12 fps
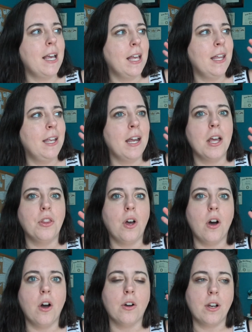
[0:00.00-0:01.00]
in
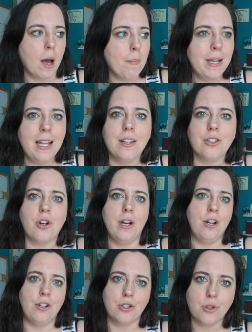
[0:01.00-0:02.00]
the company that's
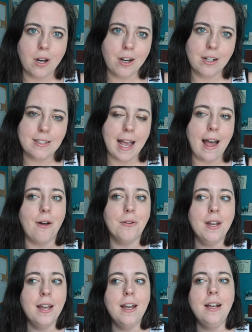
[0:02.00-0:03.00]
trying to destroy her
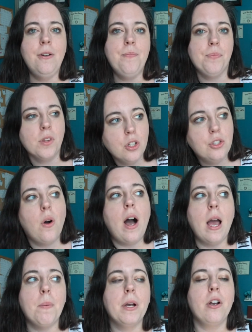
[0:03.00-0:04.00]
town. So
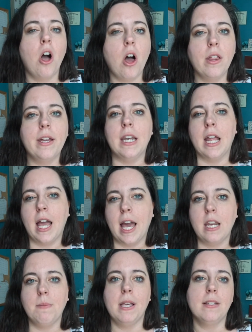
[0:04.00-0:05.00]
I would call it an
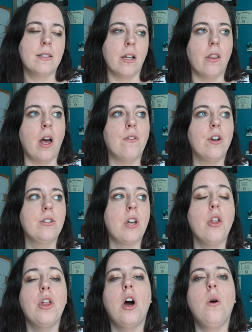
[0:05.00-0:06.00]
enemies to lovers,
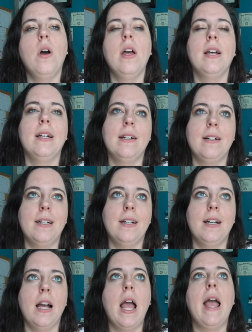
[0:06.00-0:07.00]
although
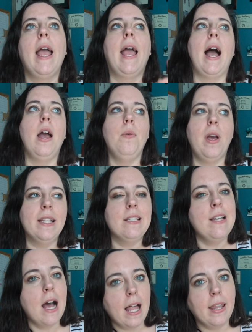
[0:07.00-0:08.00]

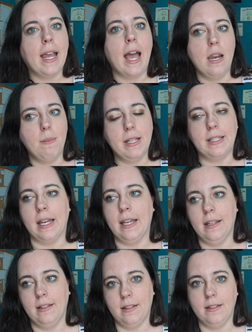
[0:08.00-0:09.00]
it's not like enemies like